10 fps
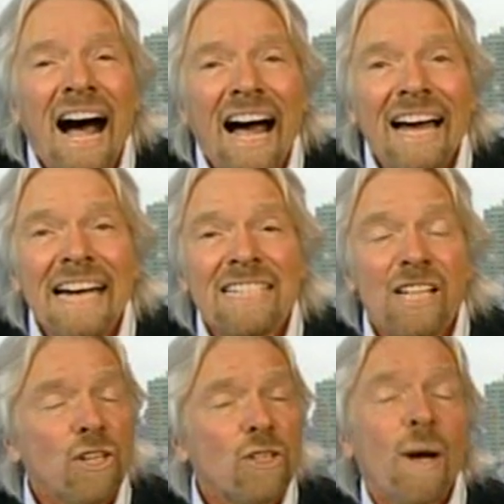Uh, it's
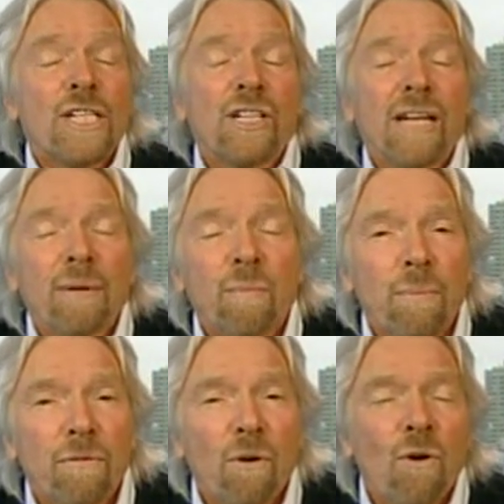a good question. I mean,
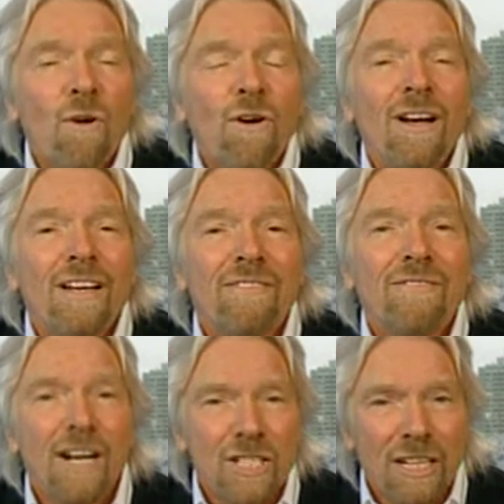before
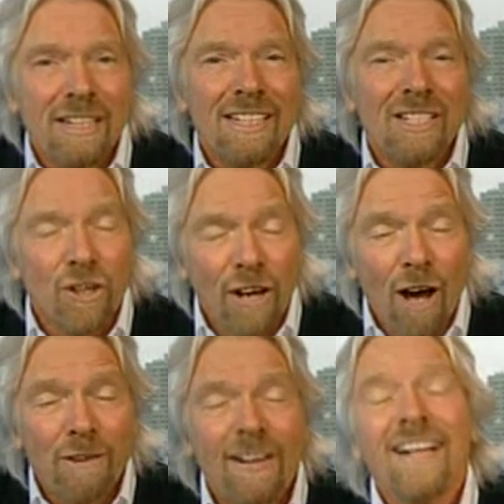Virgin took
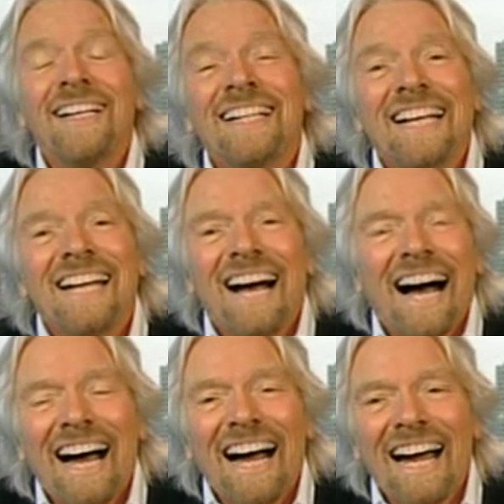over,
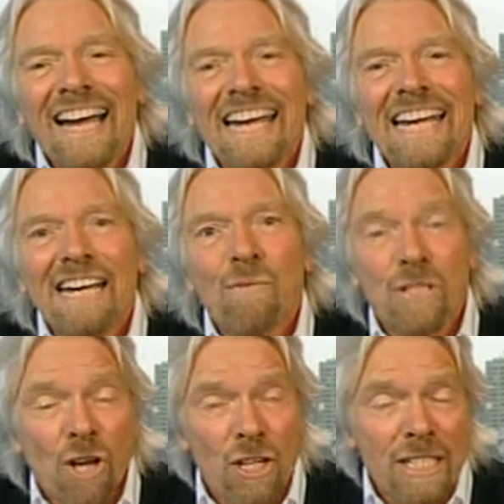uh, it
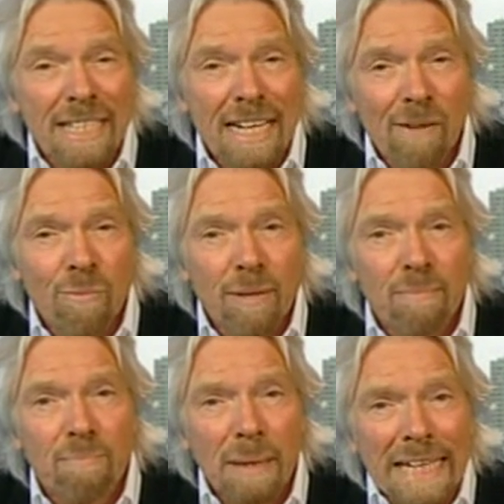was costing the government
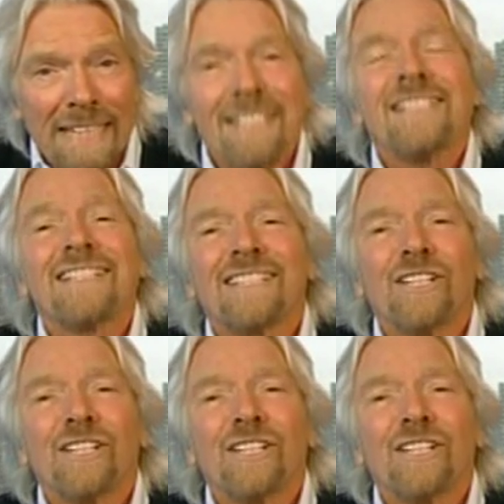billions